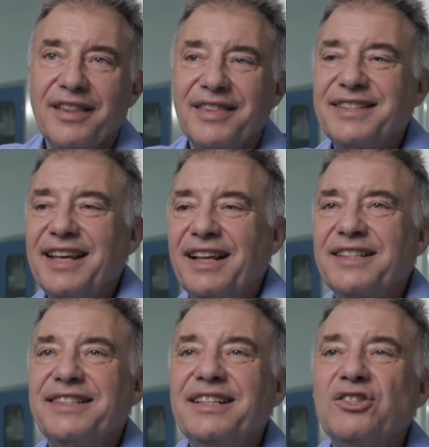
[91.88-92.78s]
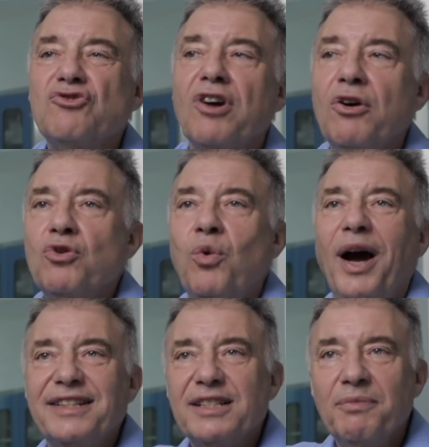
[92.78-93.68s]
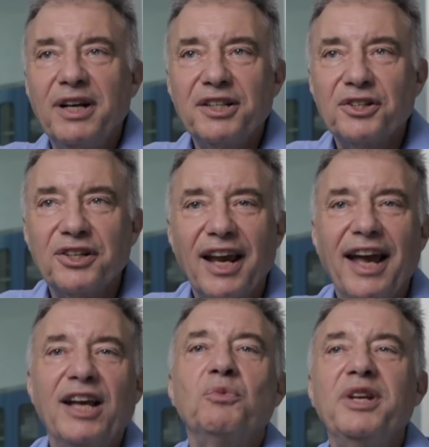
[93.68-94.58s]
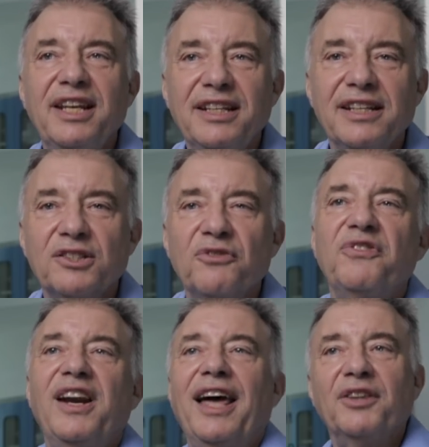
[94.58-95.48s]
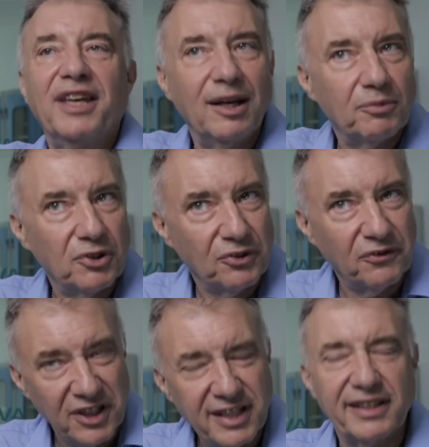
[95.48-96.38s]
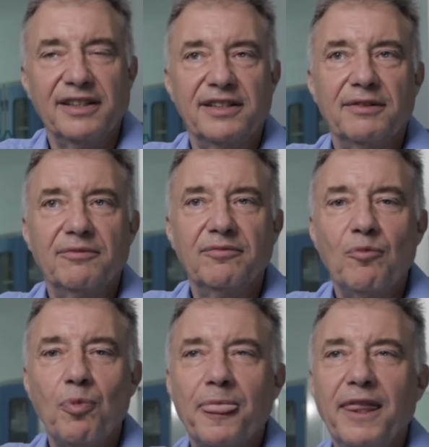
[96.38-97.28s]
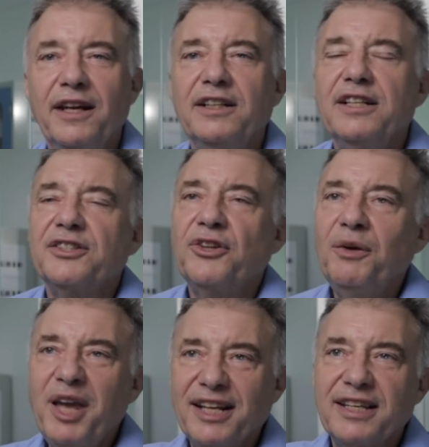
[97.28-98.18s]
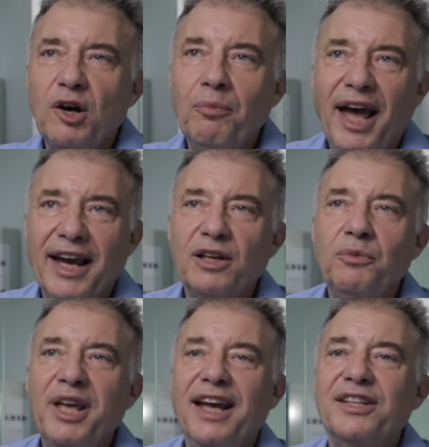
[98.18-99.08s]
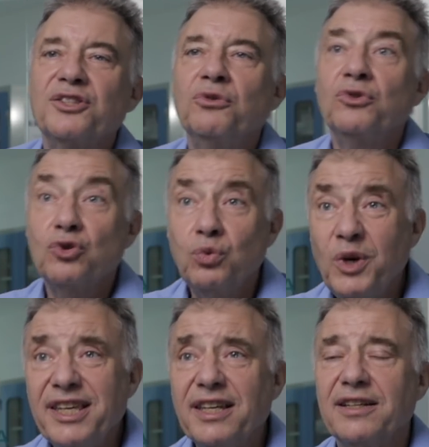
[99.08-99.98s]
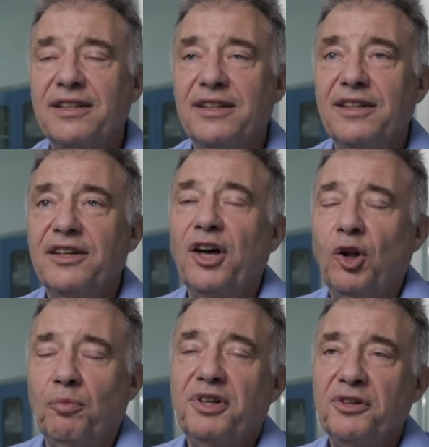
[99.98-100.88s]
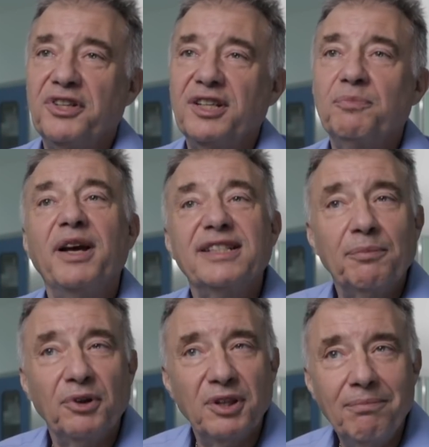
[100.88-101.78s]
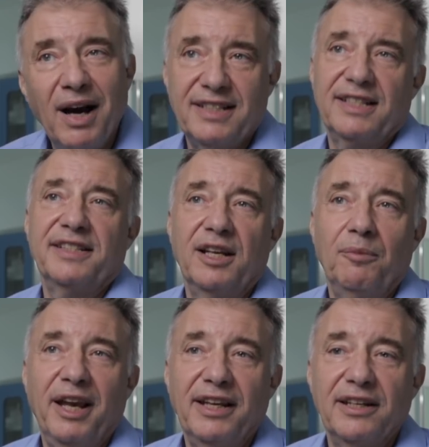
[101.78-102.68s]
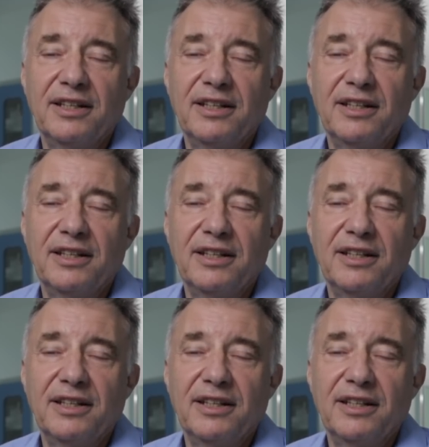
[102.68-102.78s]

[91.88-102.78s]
the cells didn't grow quite as much as we needed to fill out the capsules, for instance. So then we had to go back and we had to tweak the whole process based upon the master cell bank.